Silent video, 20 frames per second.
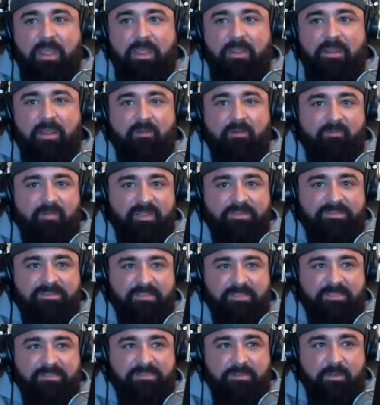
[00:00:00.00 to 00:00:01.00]
Now Vince
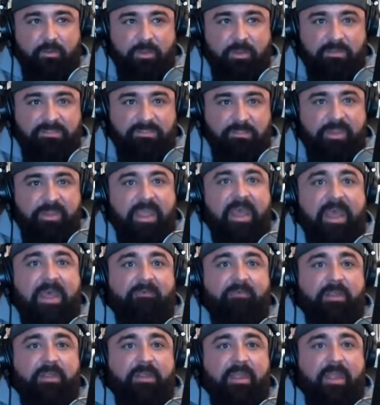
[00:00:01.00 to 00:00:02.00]
is going to be
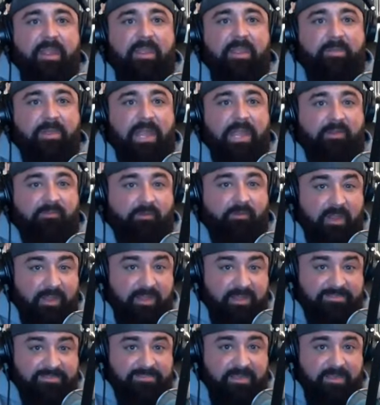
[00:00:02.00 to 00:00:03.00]
having a Black
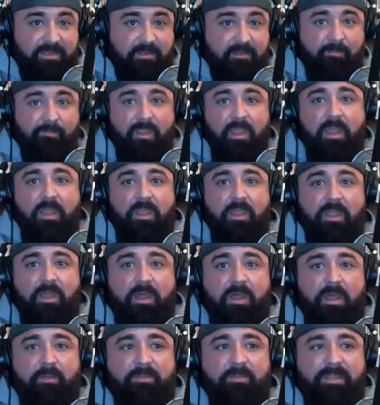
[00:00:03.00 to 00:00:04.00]
Friday sale.
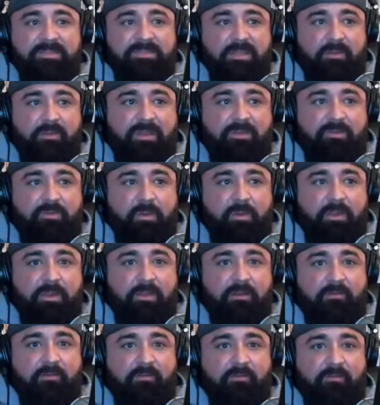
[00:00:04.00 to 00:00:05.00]
He's going to be
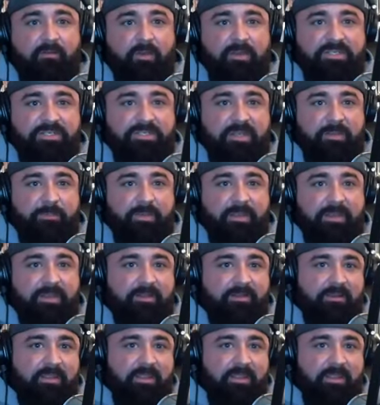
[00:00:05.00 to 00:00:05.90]
doing free shipping.